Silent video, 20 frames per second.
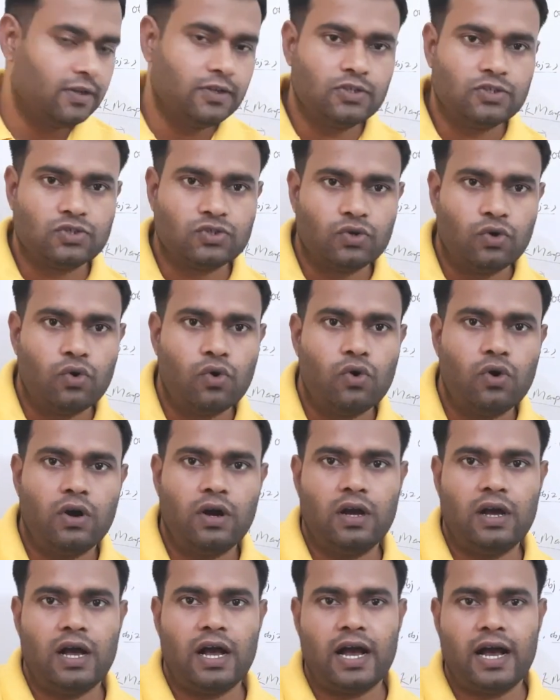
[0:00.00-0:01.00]
So
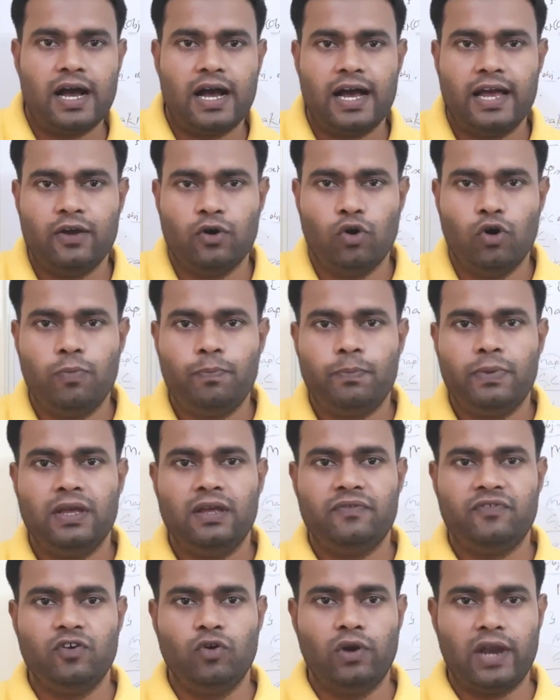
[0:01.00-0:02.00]
I hope
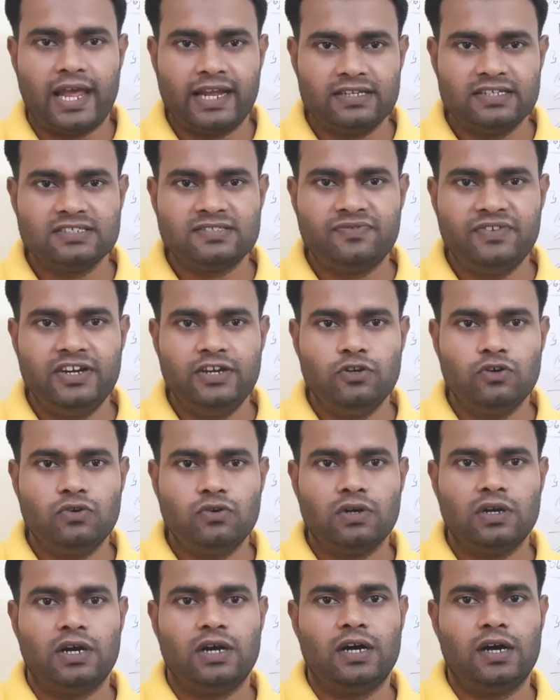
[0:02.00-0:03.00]
if you like this video,